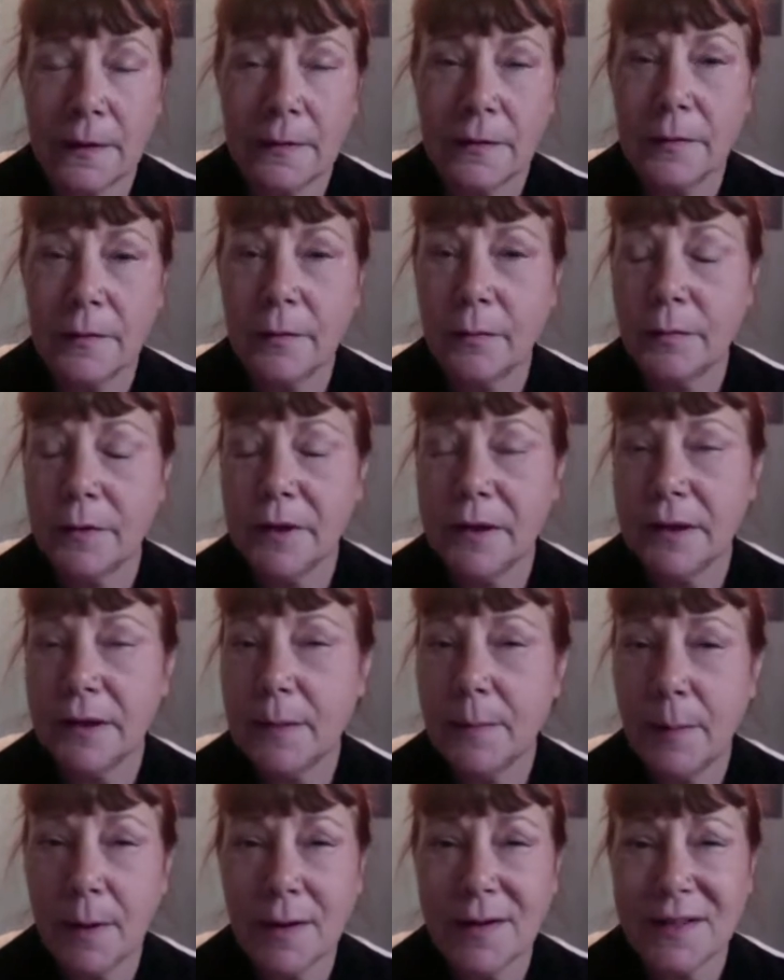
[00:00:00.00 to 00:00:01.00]
to really
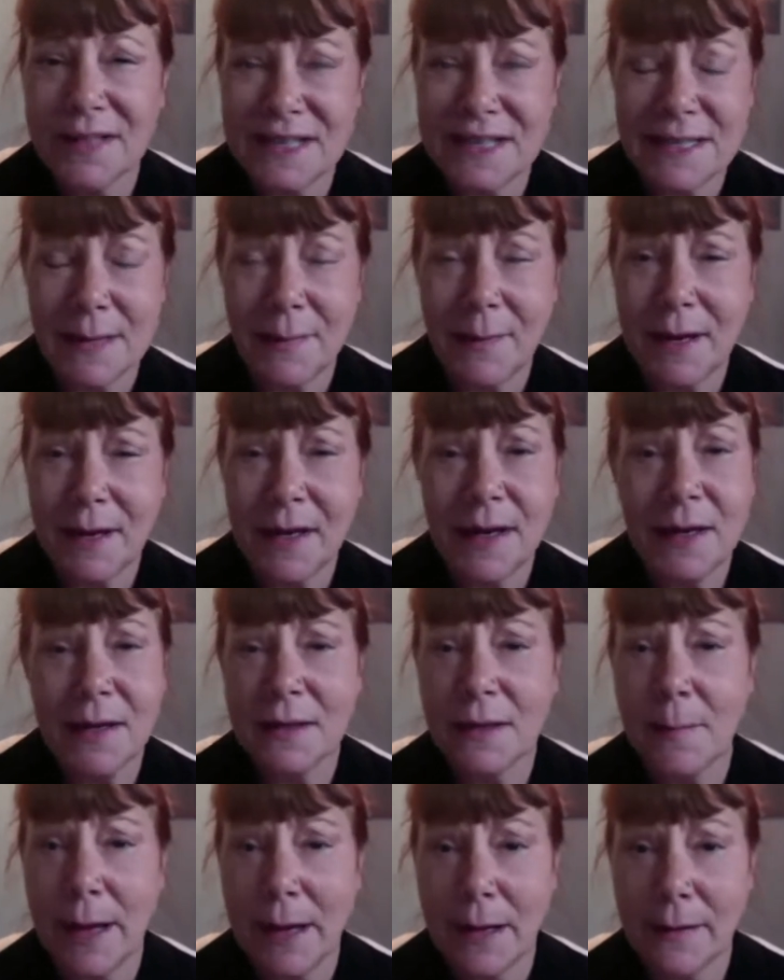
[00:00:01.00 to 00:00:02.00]
participate in
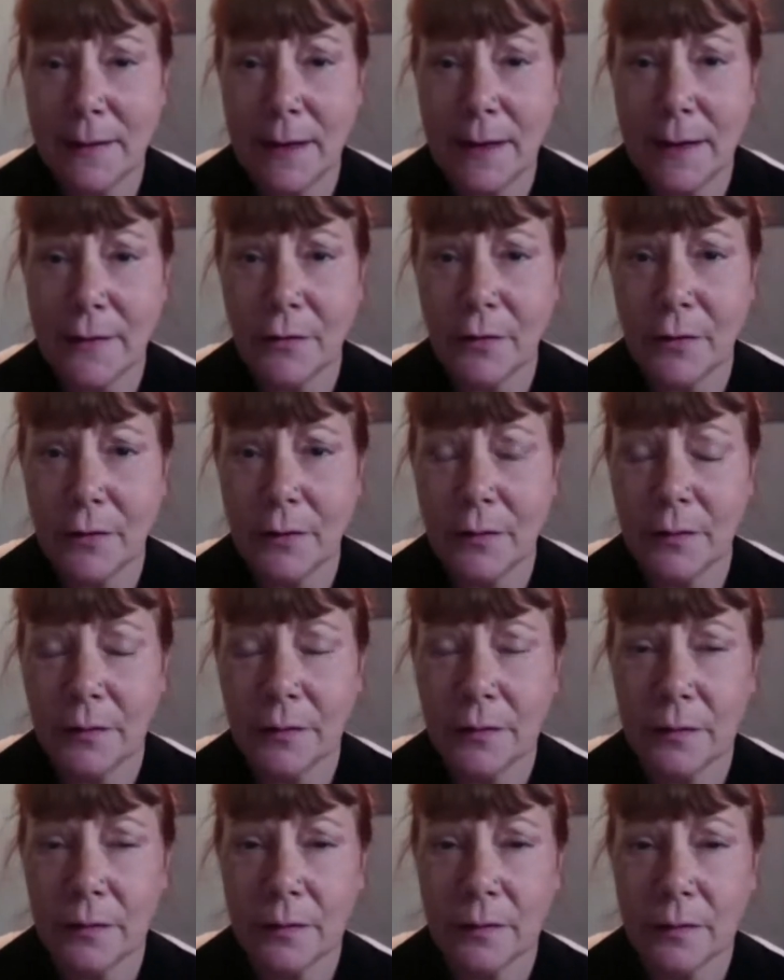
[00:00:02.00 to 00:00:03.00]
the
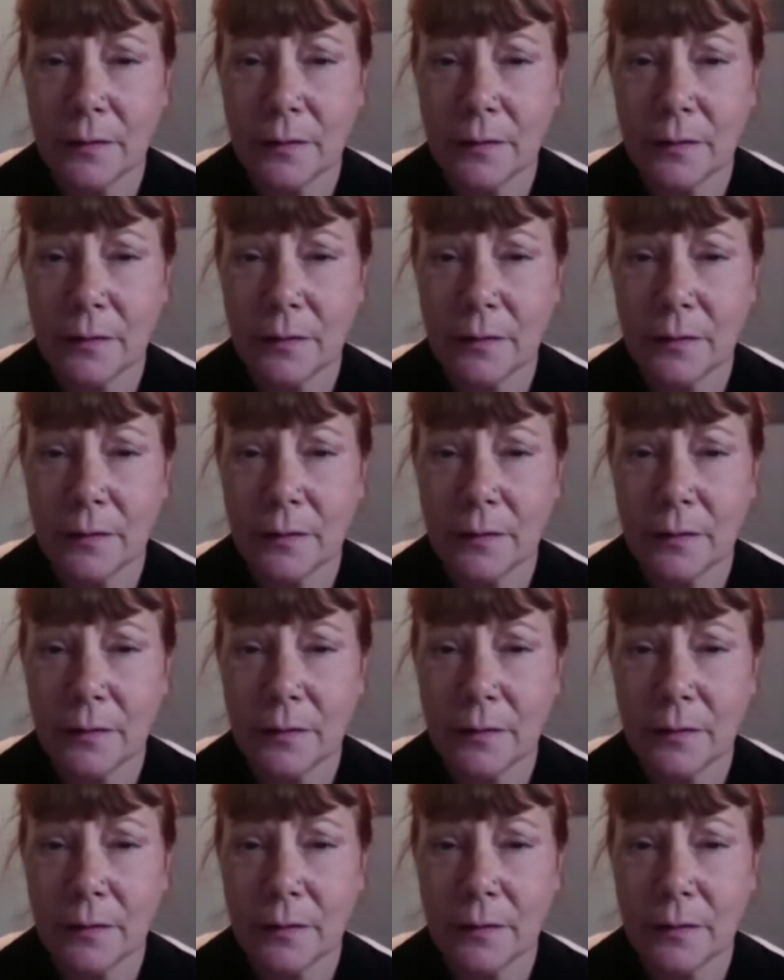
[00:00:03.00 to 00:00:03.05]
meditations.